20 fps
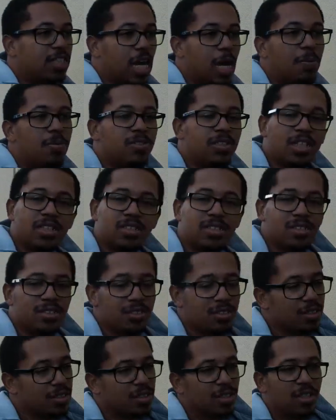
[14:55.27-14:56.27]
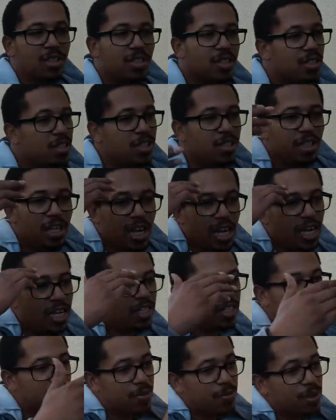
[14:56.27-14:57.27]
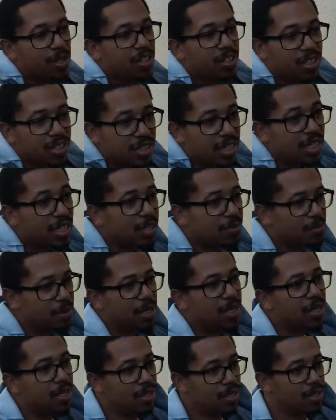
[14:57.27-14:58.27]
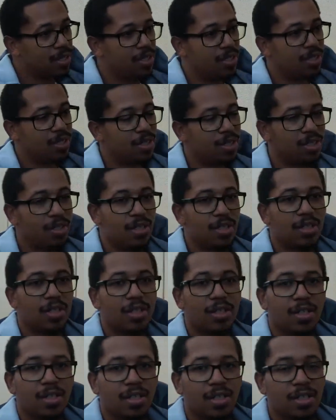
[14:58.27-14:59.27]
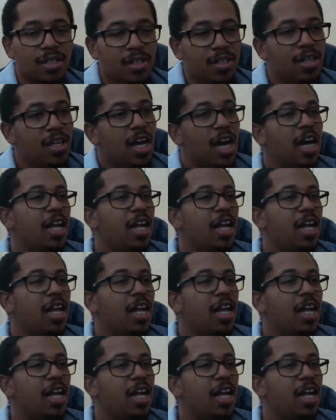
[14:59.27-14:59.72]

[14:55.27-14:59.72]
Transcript: Competition. Hey, get rid of the nigga, man.